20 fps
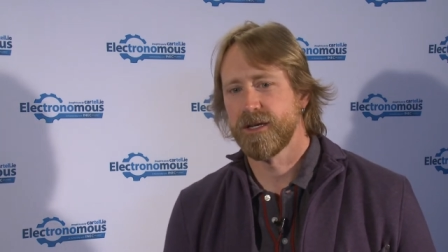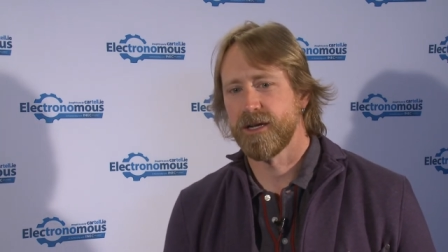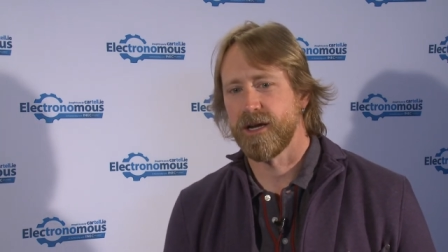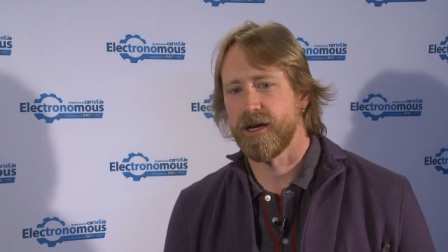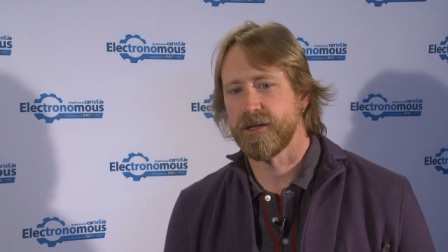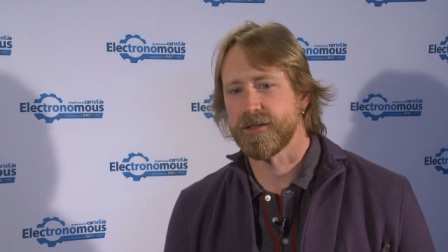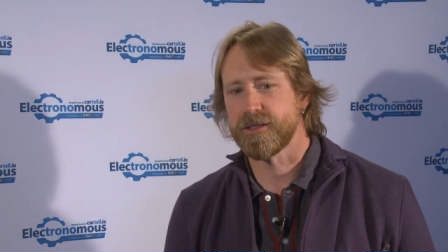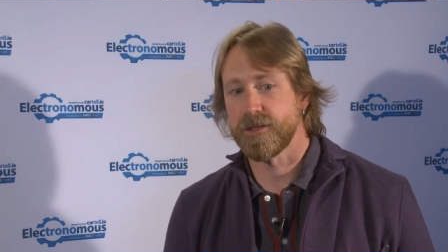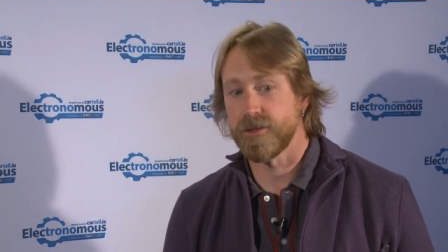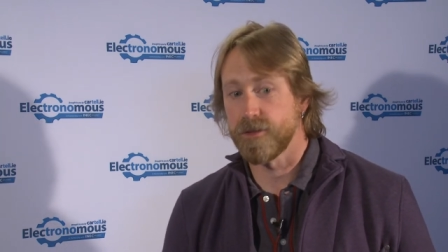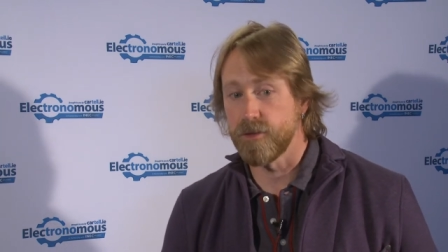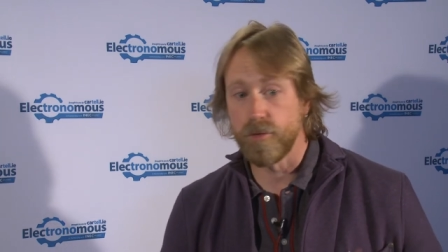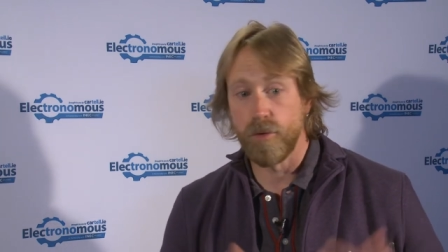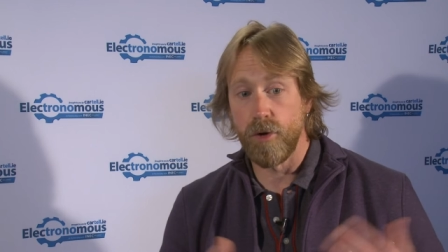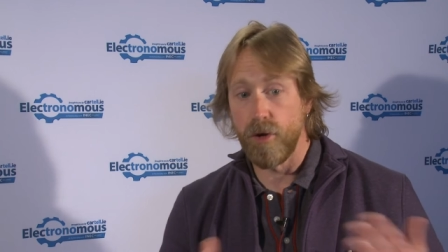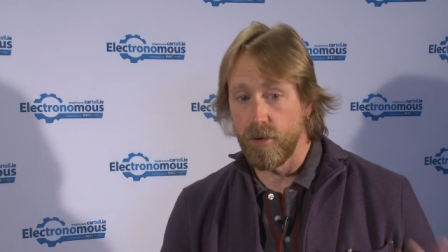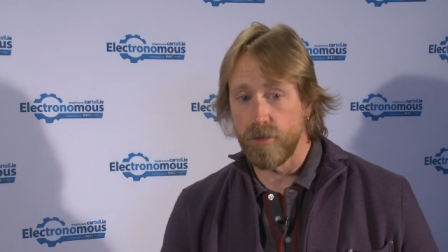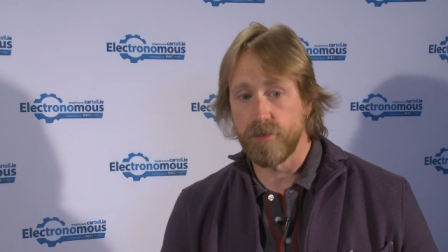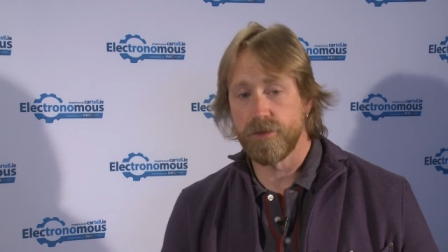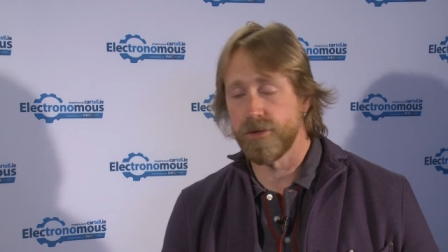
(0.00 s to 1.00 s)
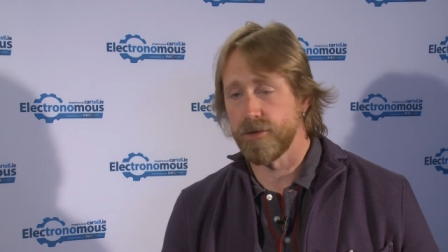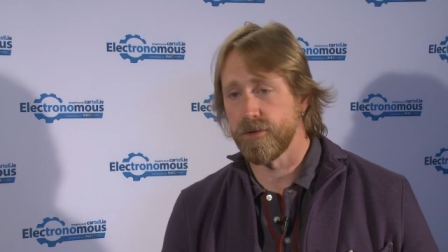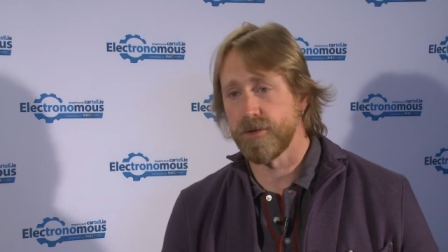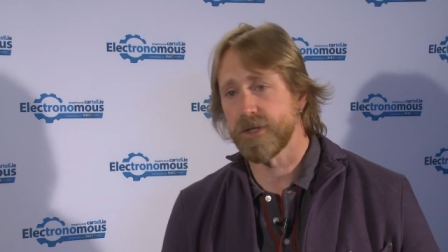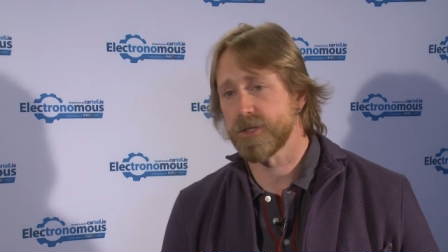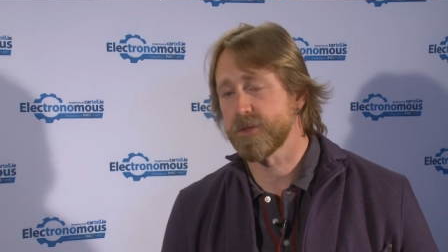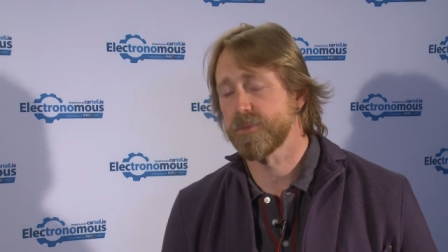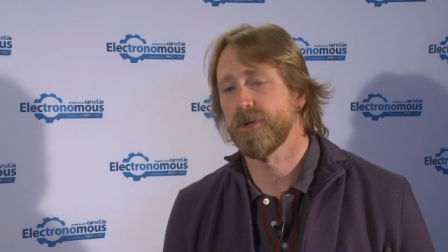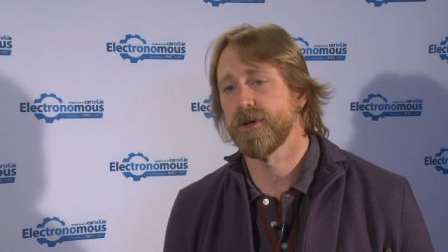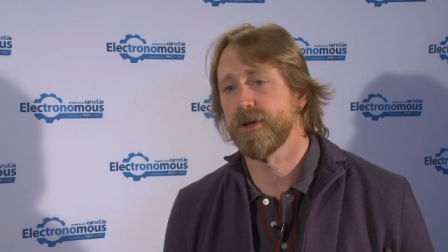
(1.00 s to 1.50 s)
uh, to grow your
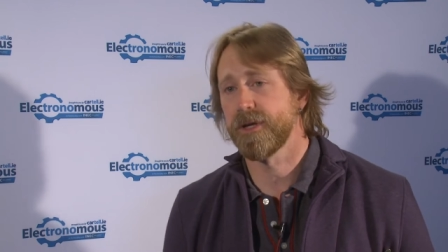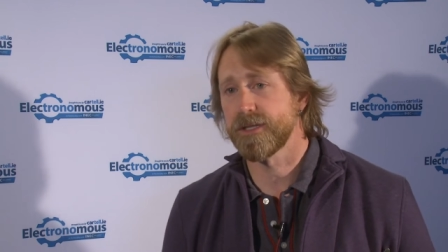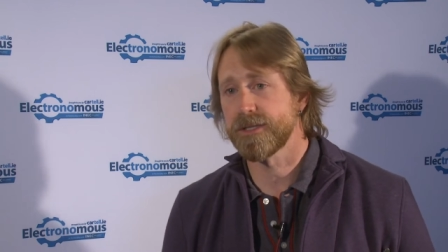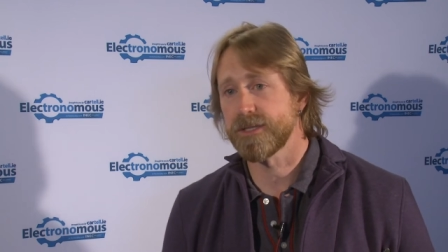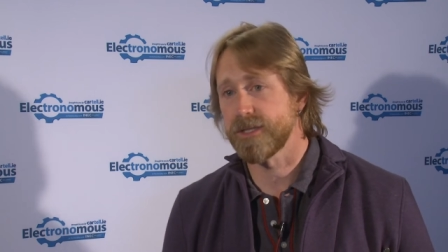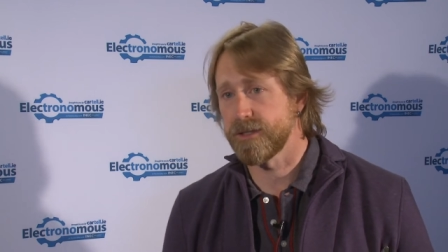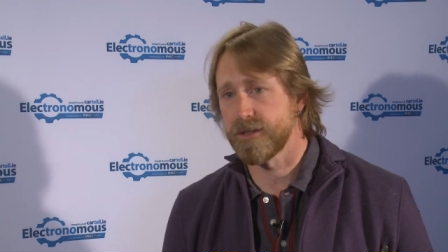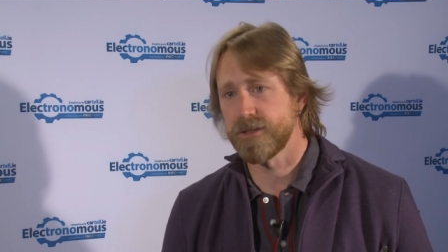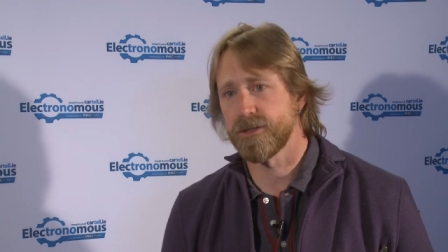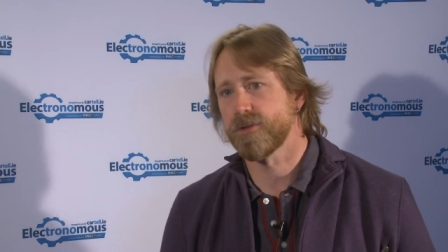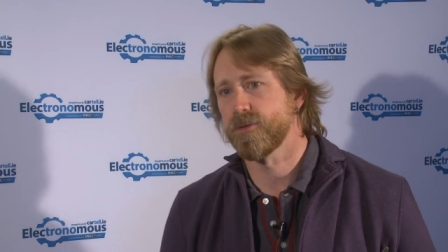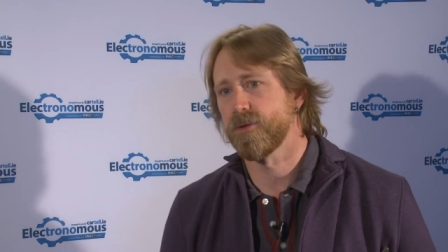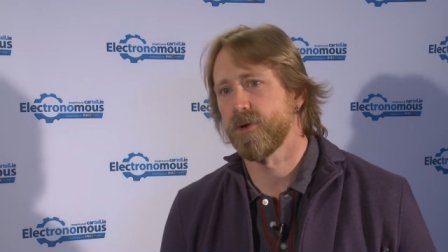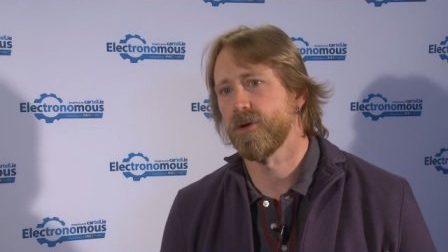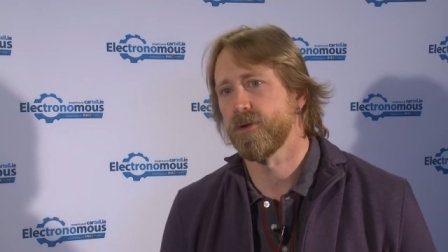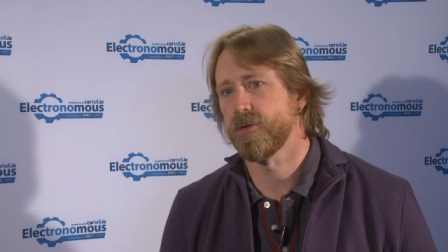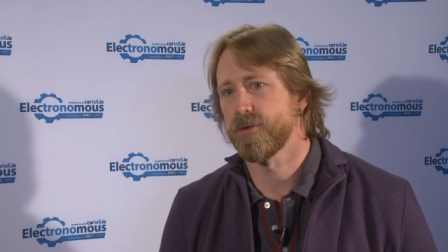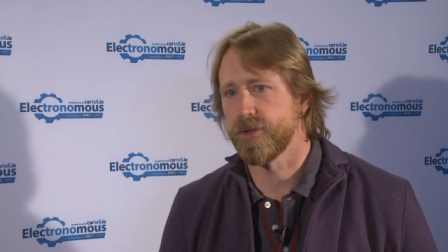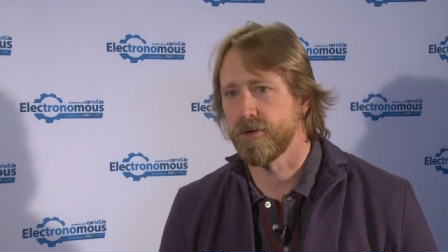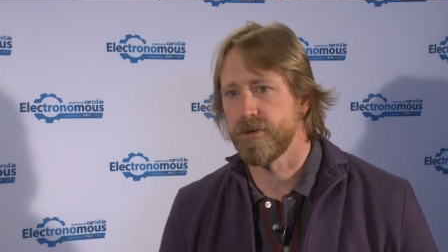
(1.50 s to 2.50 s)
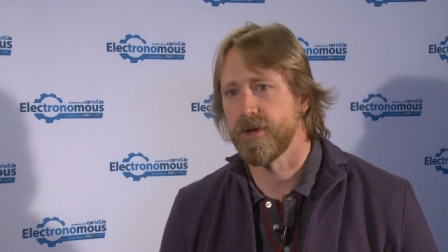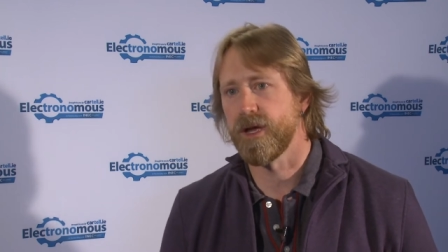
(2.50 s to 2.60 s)
experience and to grow your